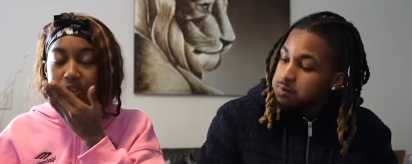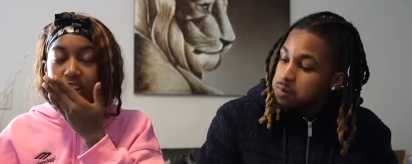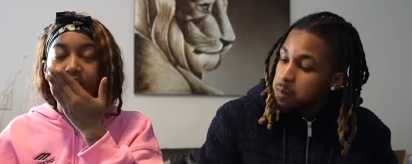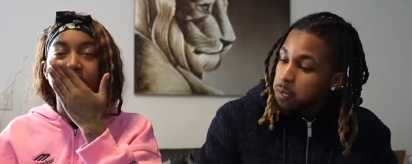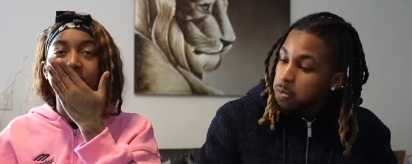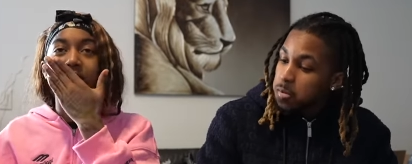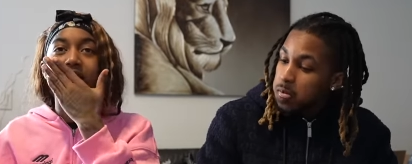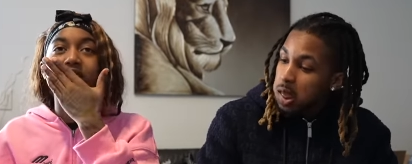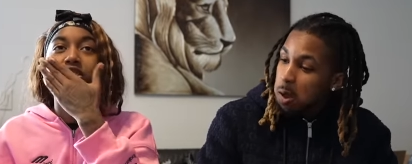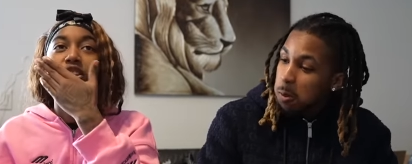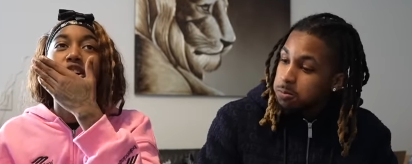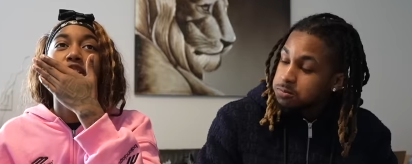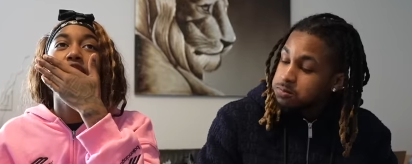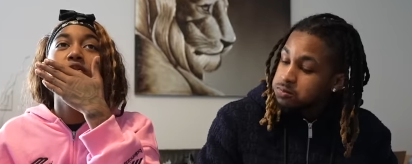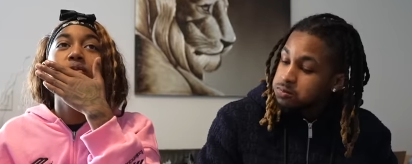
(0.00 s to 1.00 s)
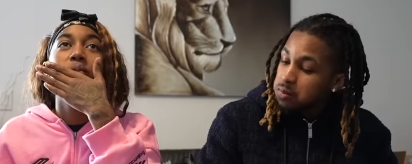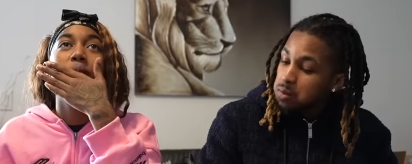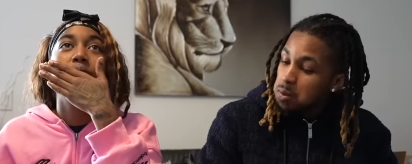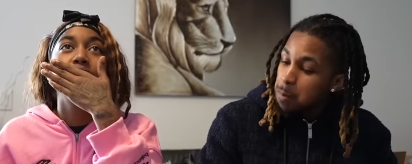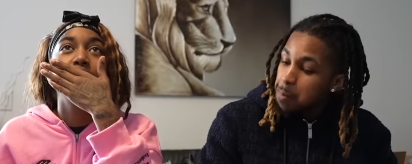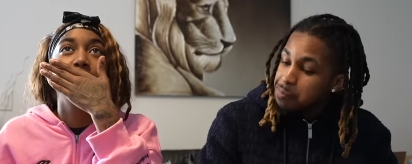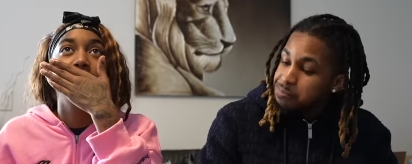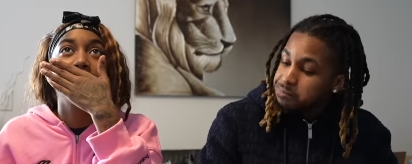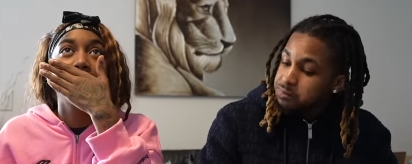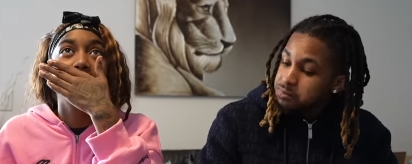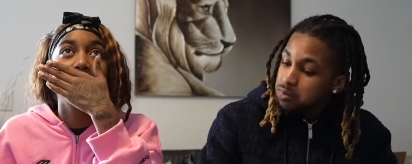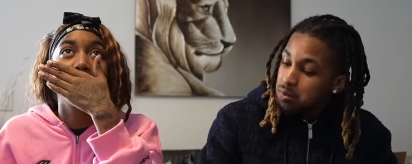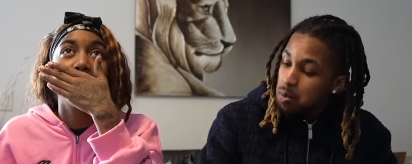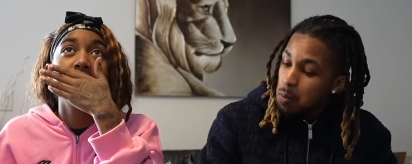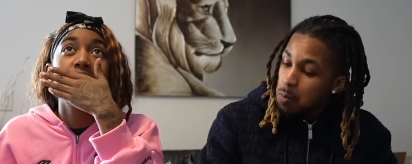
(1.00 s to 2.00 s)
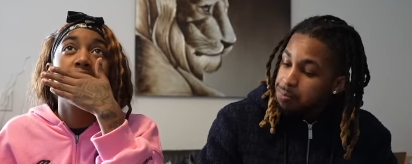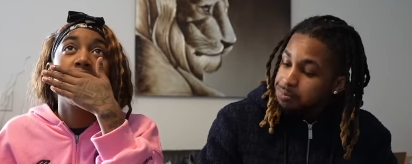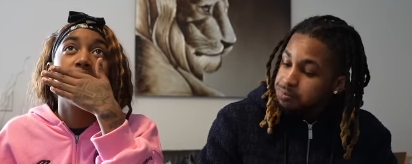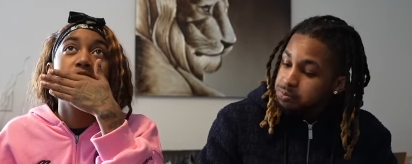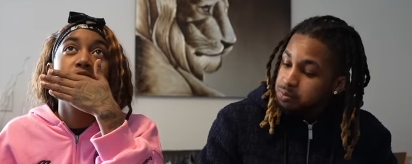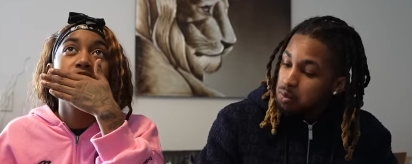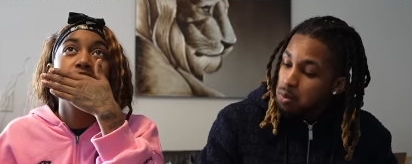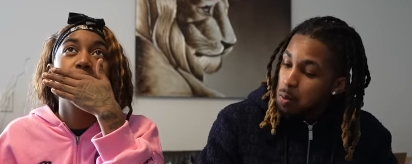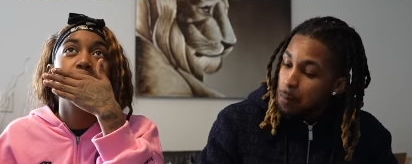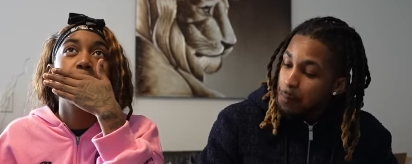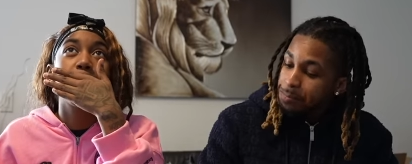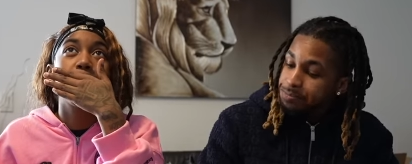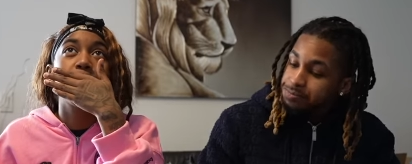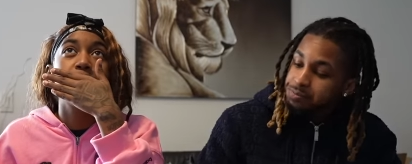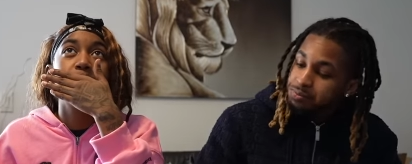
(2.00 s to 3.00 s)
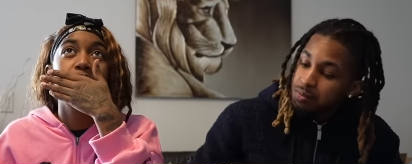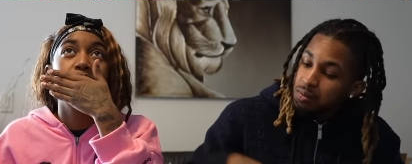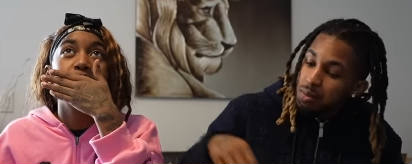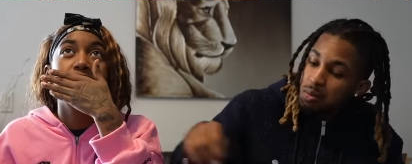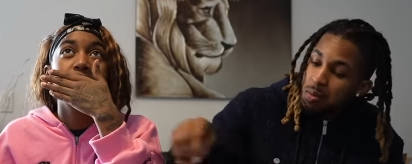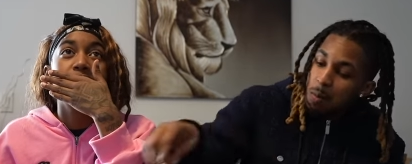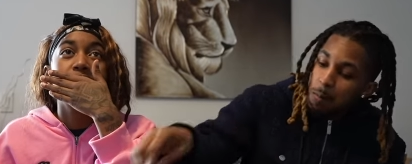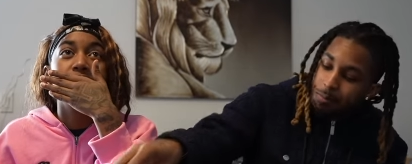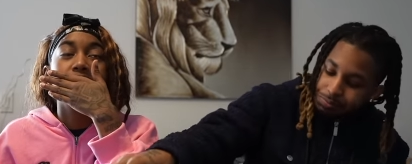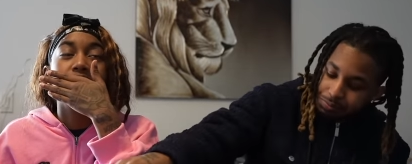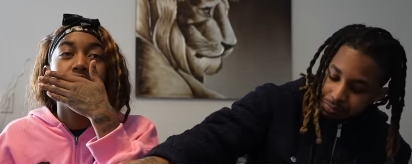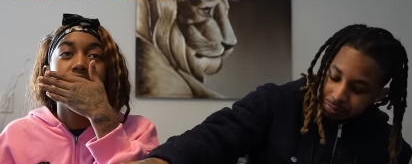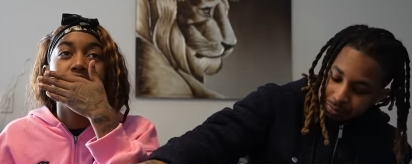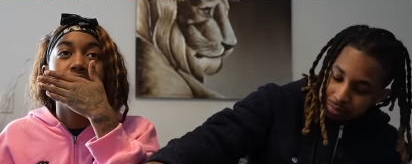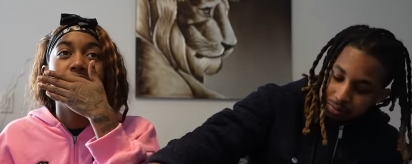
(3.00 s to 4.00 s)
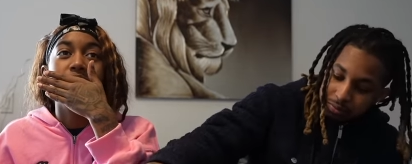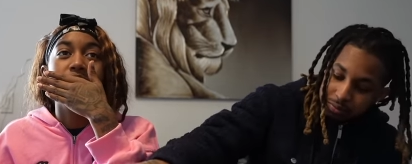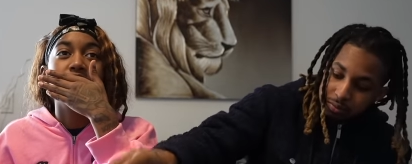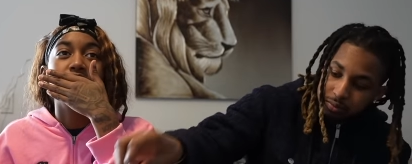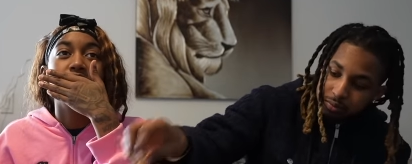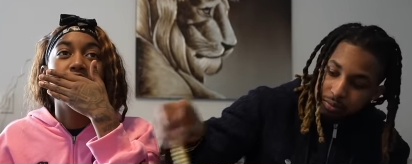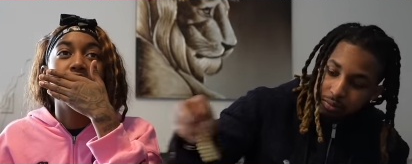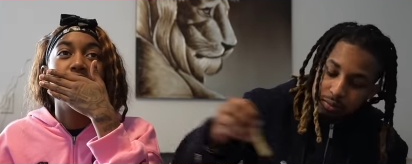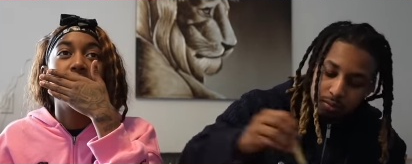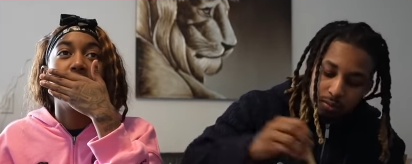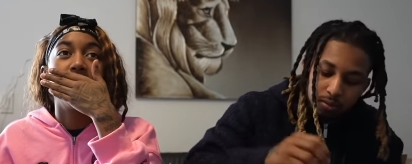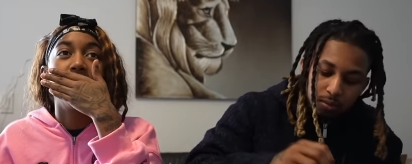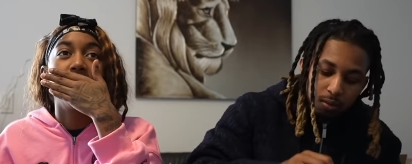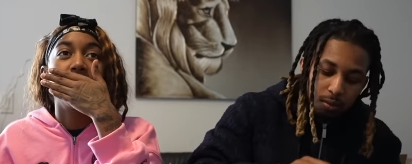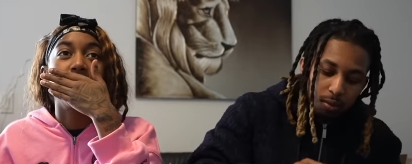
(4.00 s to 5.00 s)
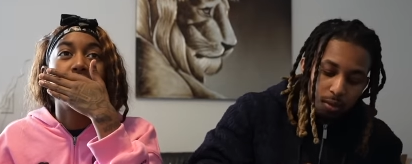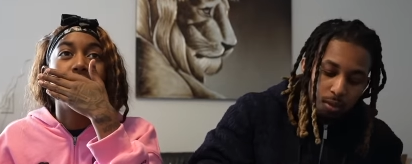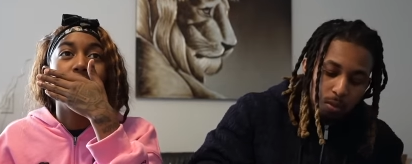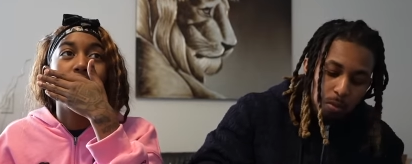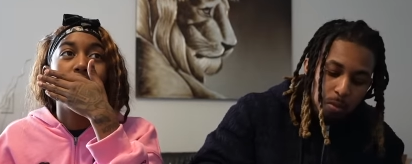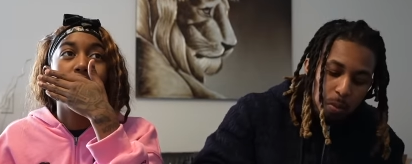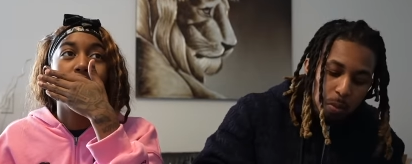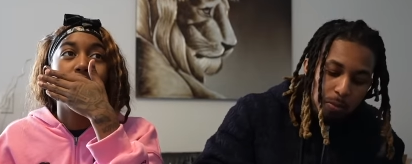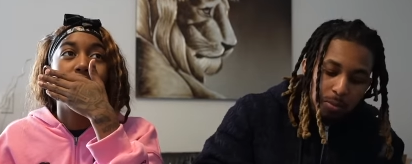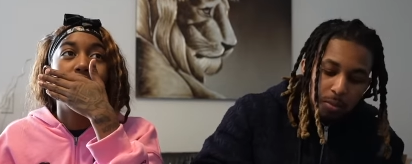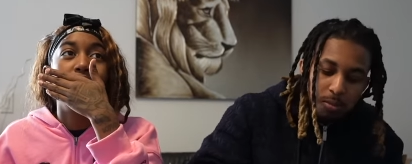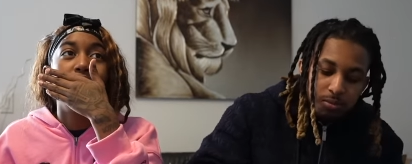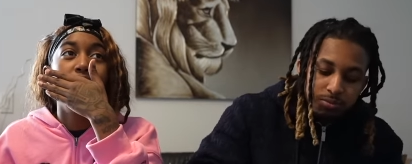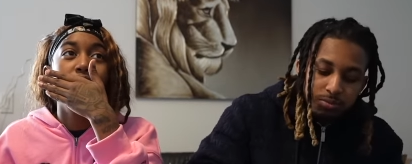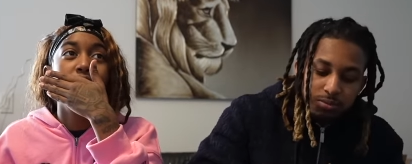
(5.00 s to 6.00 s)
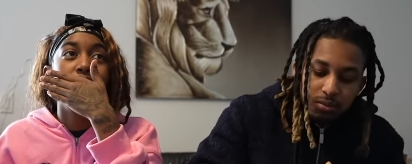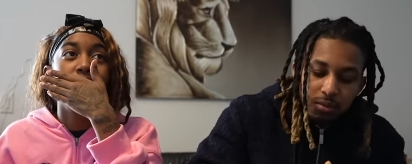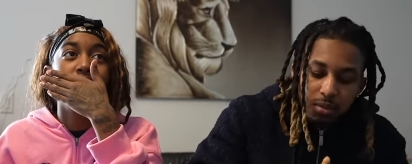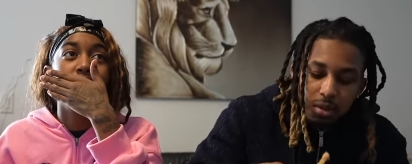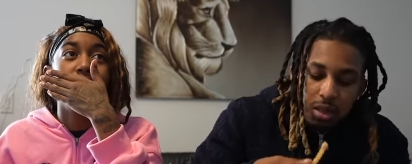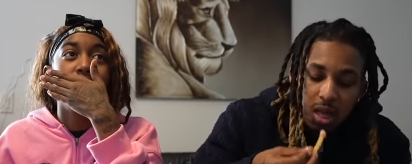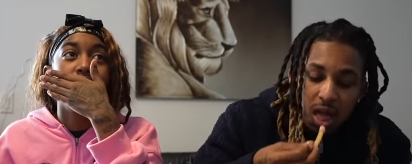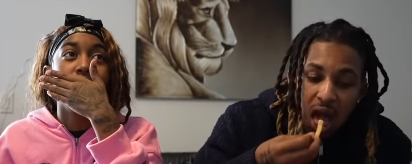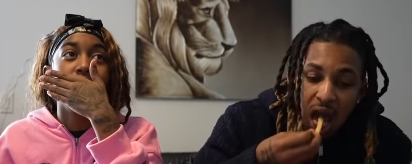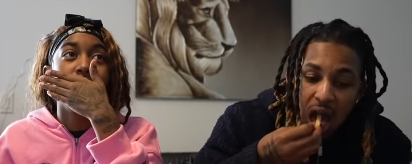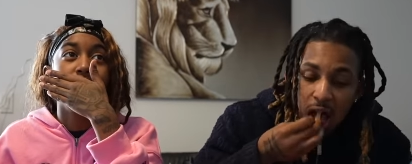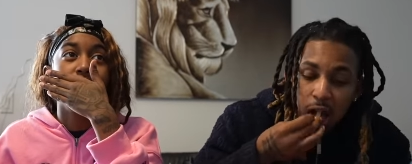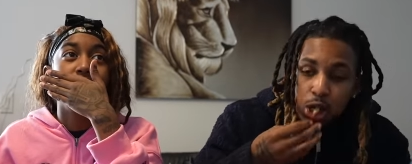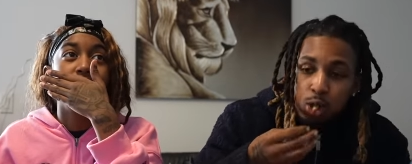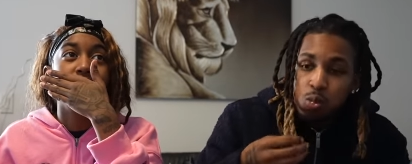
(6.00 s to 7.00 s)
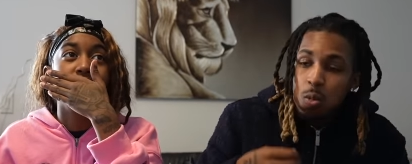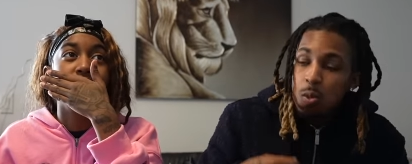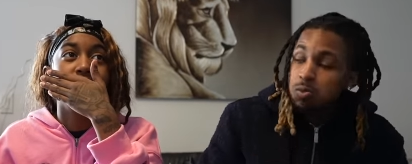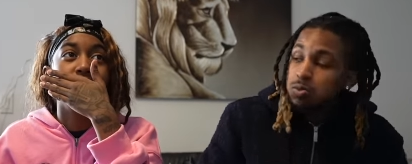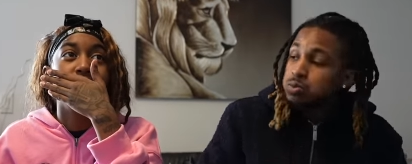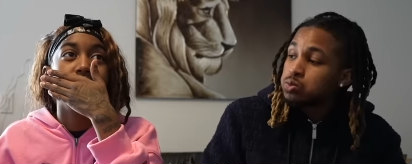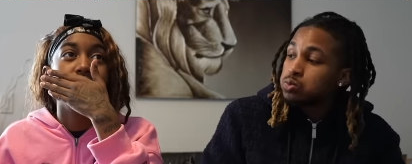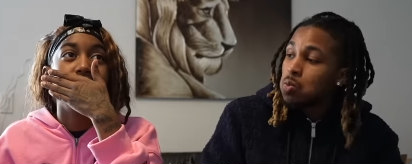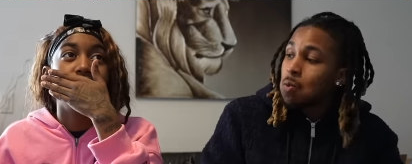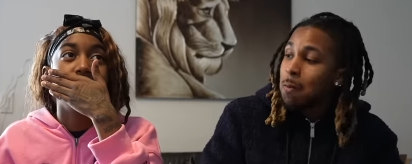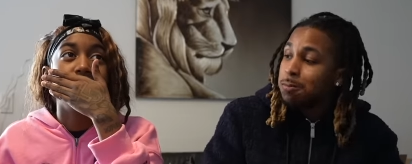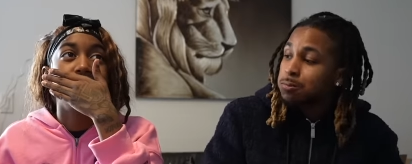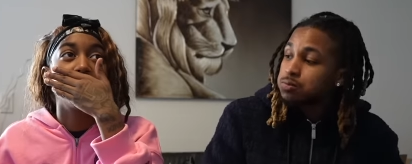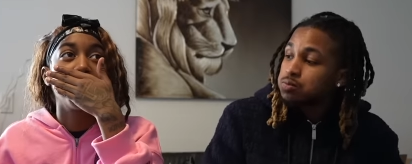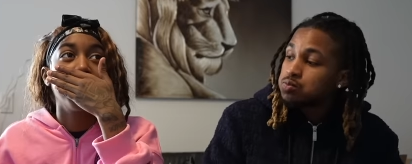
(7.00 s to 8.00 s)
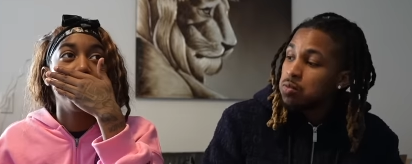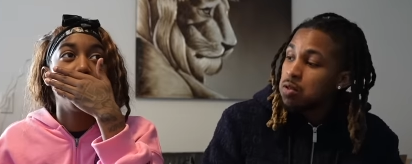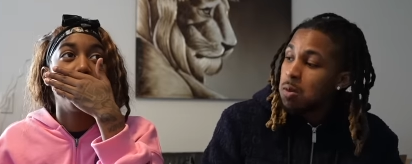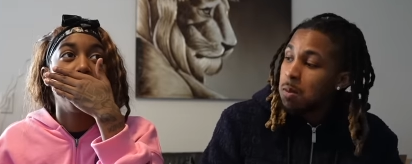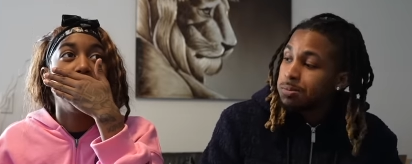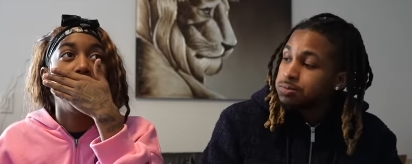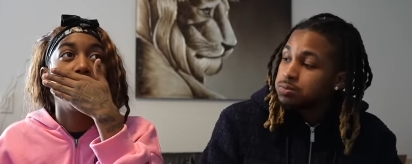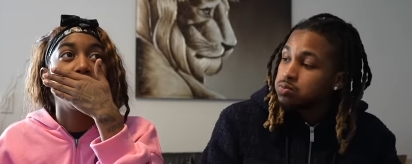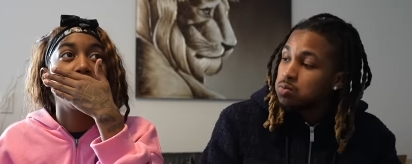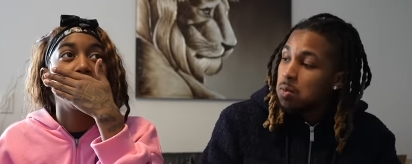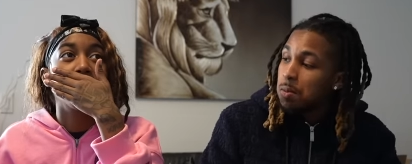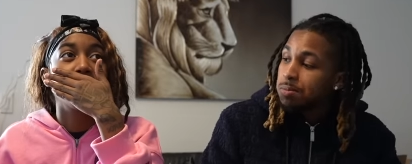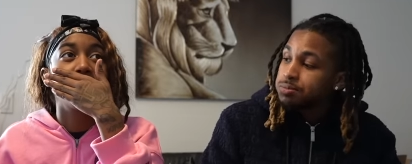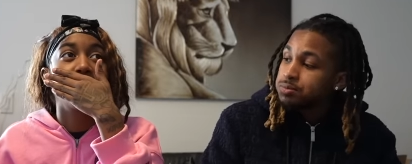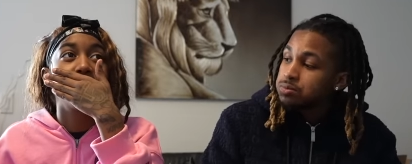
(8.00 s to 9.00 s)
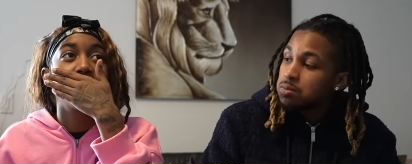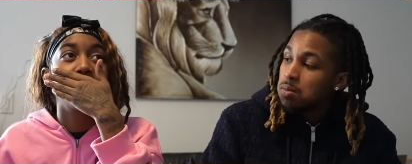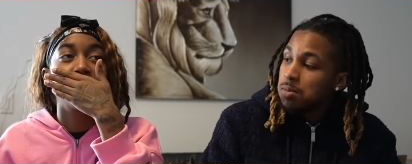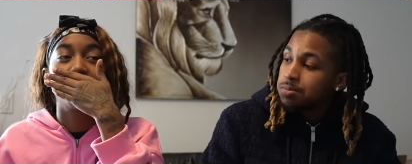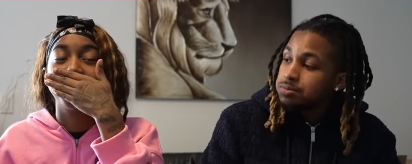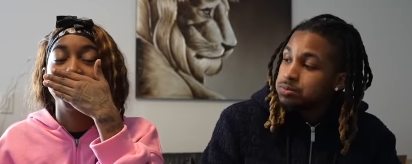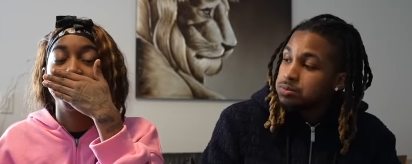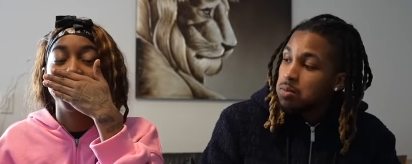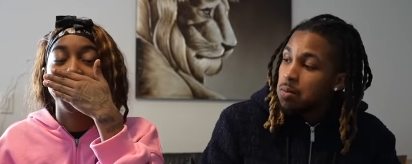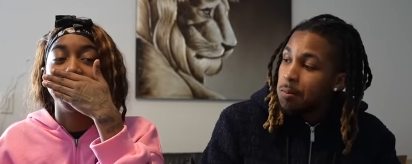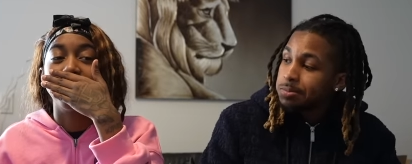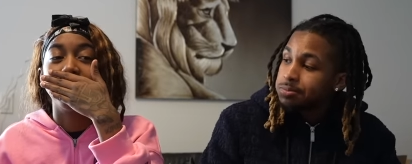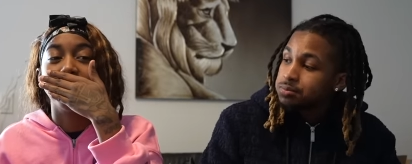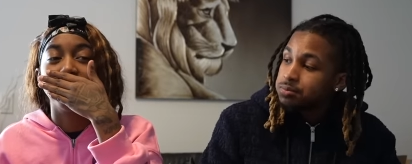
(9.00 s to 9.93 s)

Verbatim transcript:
Speaker 1: I see myself in a big house and I see myself with my whole family on the same block, like